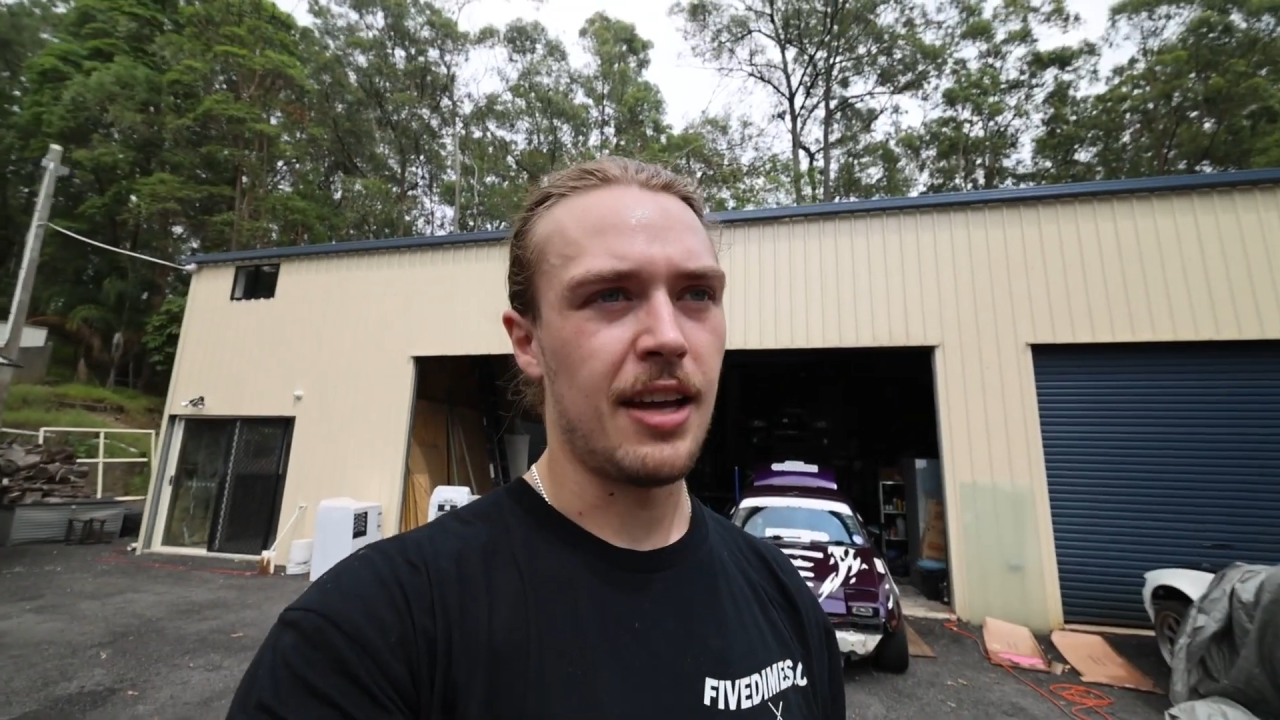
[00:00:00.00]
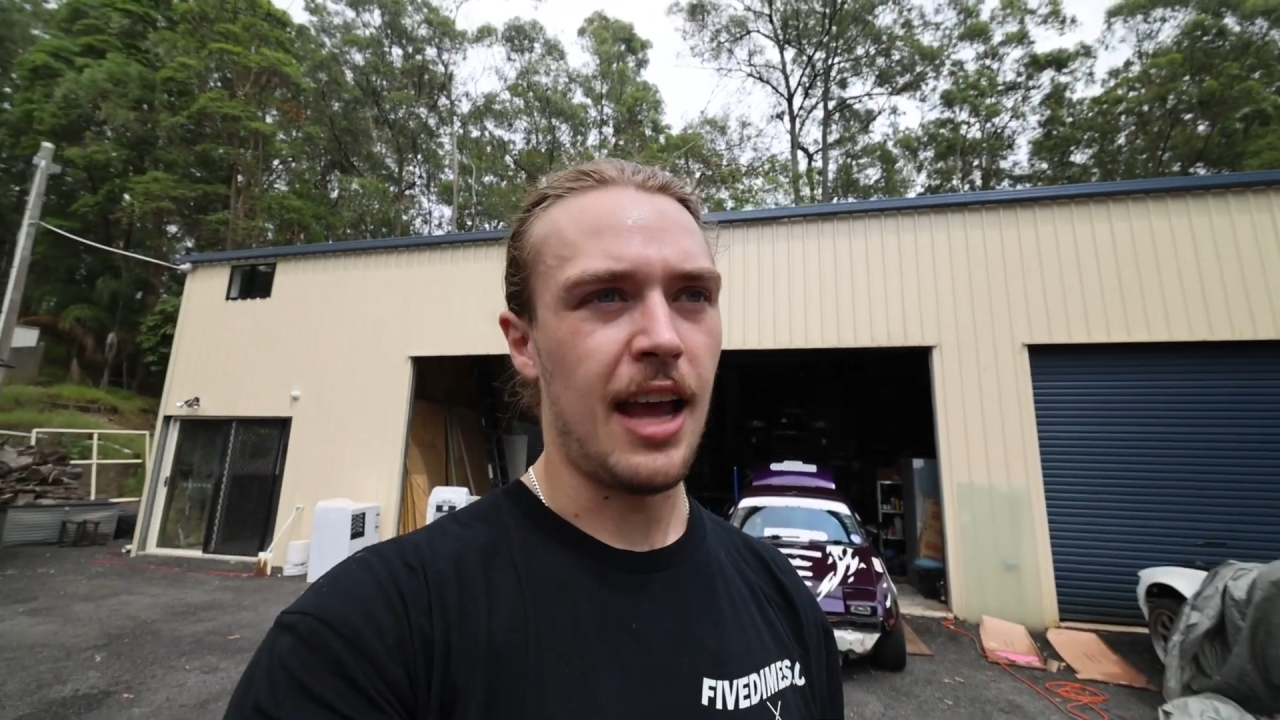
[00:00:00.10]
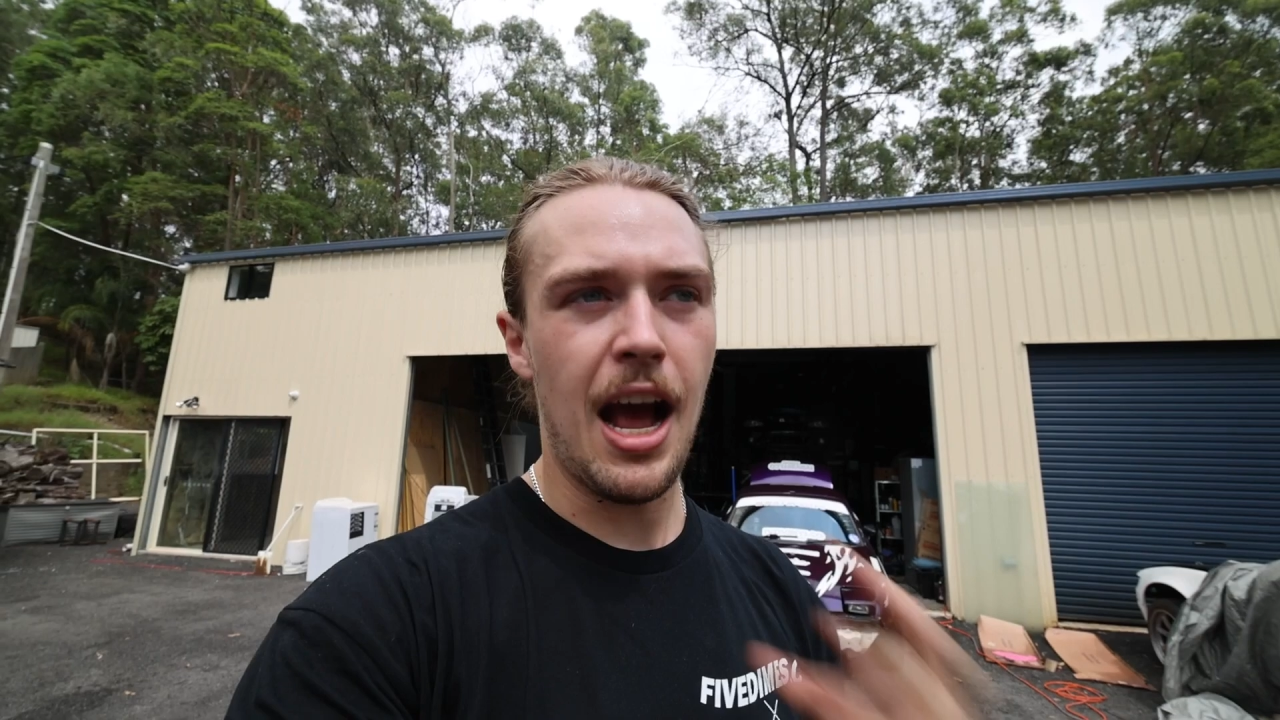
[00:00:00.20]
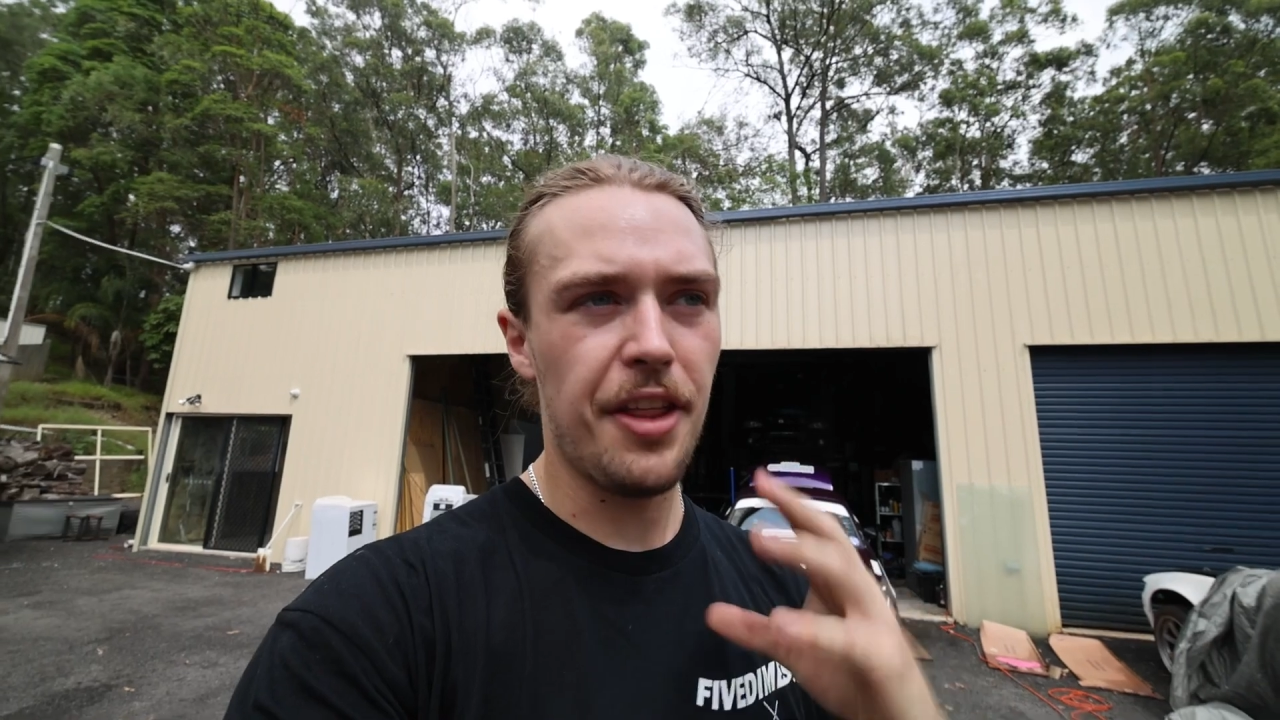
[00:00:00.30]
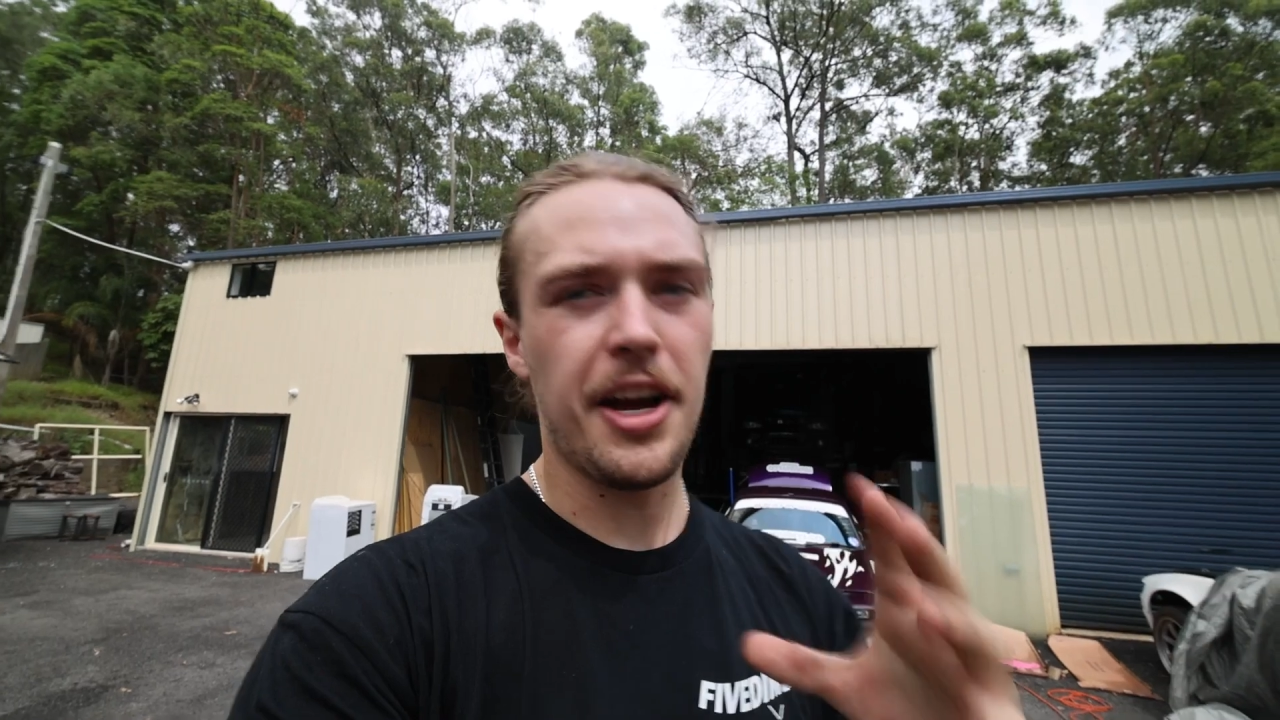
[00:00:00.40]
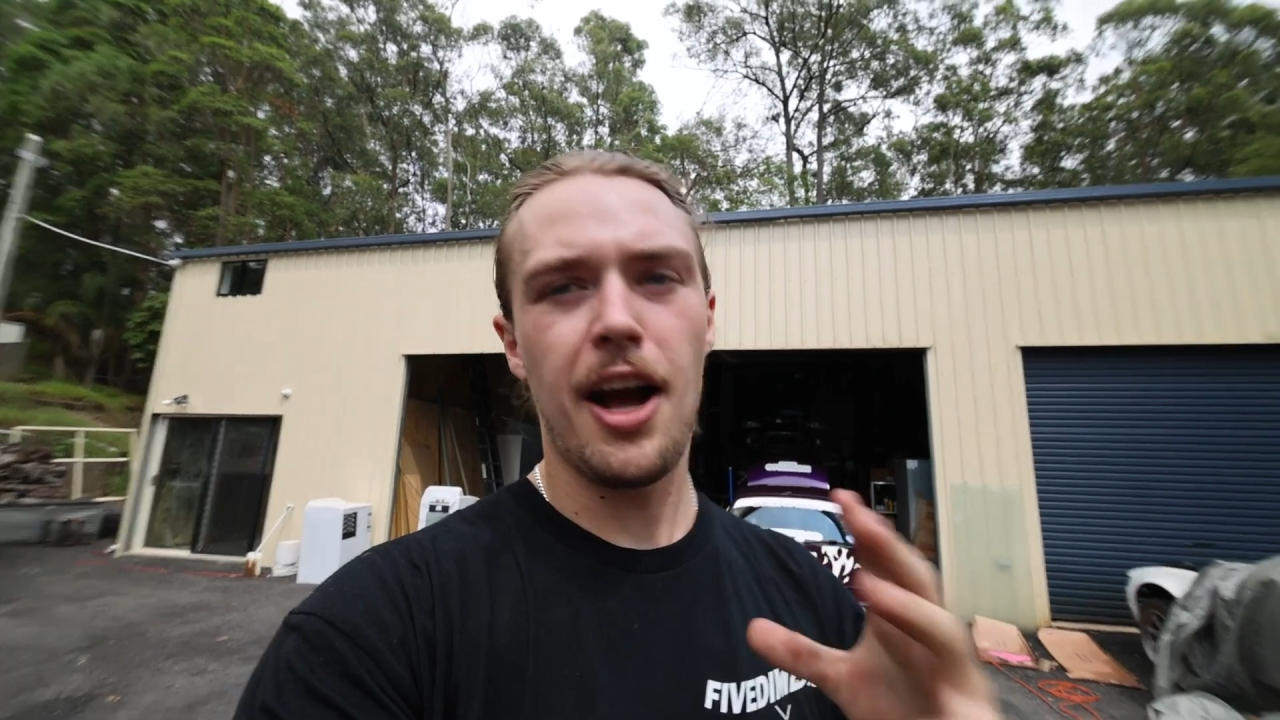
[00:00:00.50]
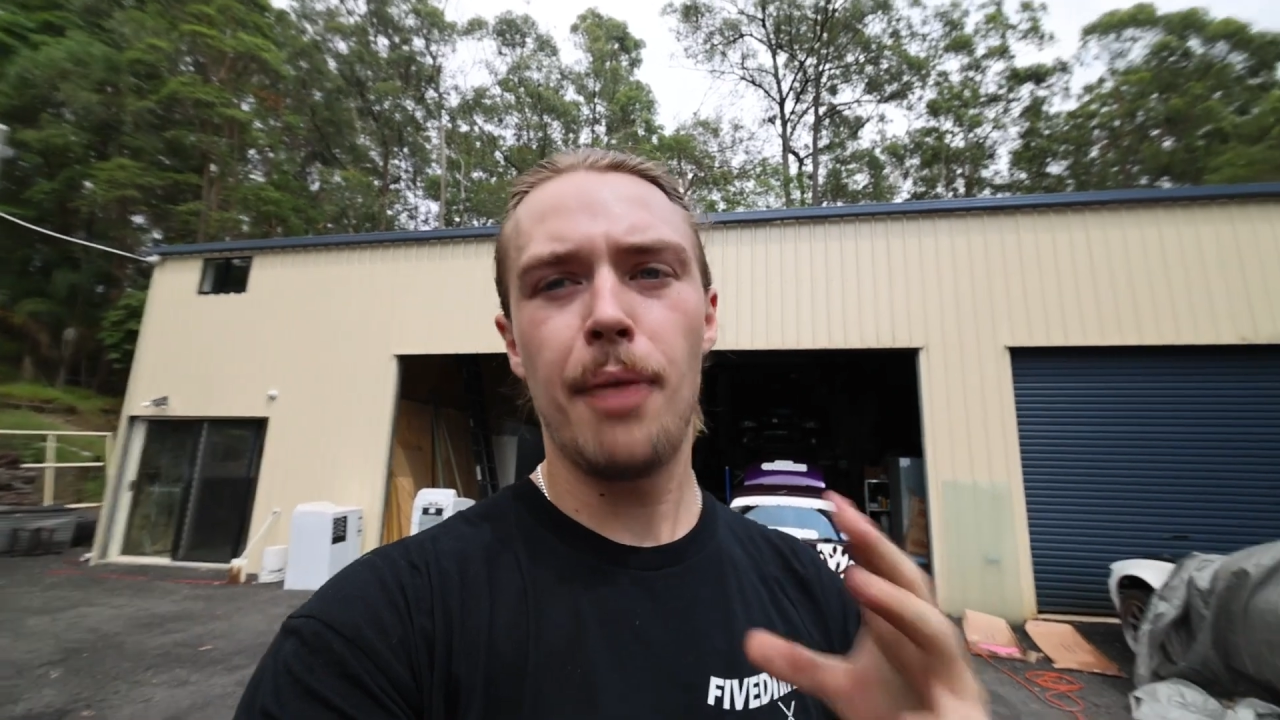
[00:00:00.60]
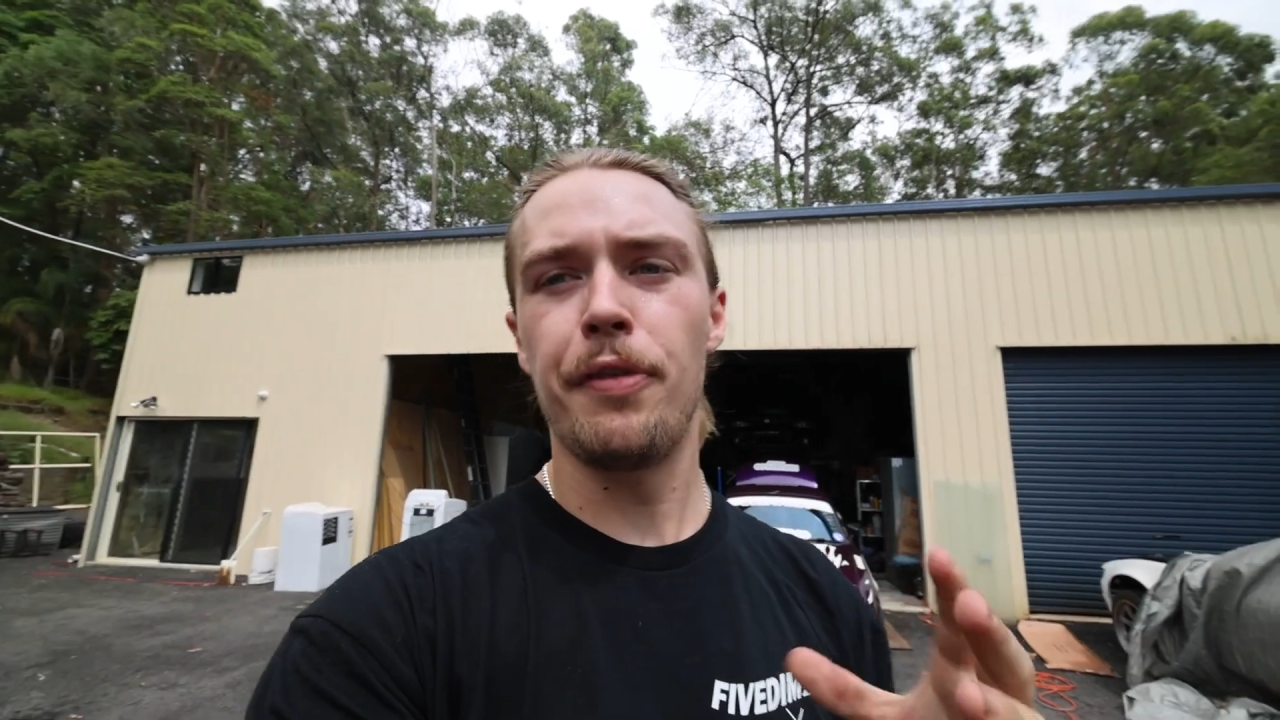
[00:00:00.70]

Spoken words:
how the car